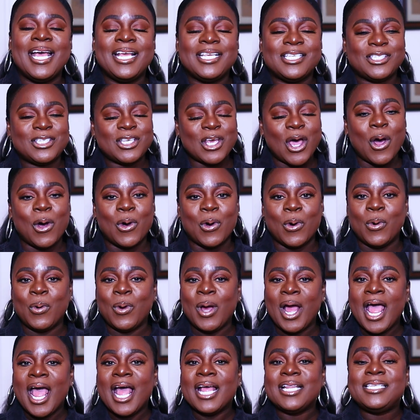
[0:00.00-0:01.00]

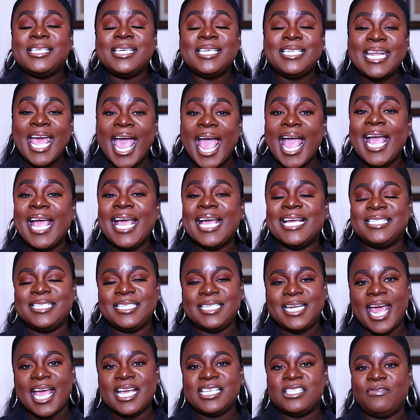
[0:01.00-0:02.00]
So today, in
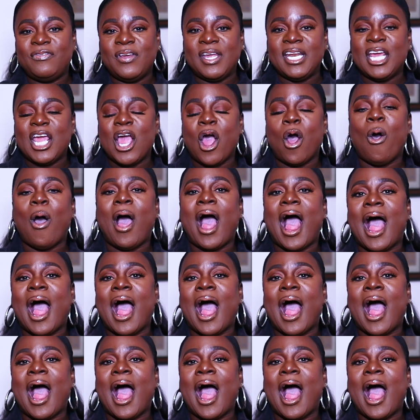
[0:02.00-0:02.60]
today's video,